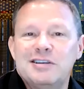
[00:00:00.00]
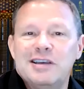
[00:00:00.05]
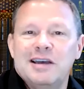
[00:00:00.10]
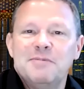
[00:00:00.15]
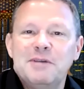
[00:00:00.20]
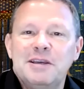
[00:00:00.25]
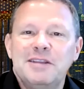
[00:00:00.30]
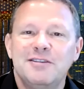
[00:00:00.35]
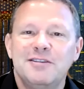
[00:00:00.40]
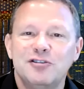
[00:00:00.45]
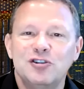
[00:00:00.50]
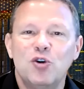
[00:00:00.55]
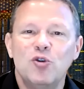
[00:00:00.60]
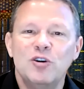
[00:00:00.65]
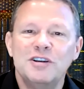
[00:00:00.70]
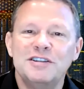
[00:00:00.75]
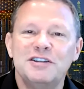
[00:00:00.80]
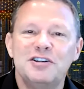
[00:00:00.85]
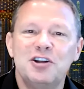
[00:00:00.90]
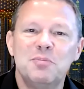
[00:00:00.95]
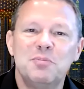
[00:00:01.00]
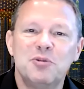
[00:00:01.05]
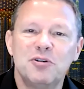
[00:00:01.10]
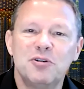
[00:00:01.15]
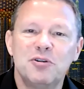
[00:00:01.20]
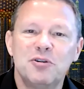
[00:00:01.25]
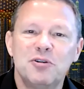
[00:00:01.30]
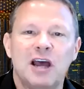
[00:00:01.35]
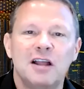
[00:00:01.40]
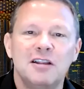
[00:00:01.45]
There's always a number
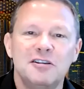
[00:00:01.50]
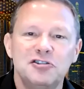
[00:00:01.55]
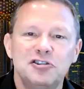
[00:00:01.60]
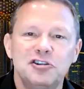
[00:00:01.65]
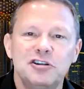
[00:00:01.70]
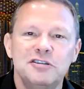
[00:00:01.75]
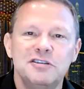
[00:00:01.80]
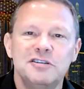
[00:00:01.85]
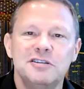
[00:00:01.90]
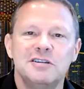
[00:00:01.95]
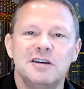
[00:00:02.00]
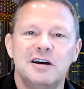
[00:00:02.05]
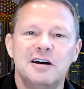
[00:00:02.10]
of challenges.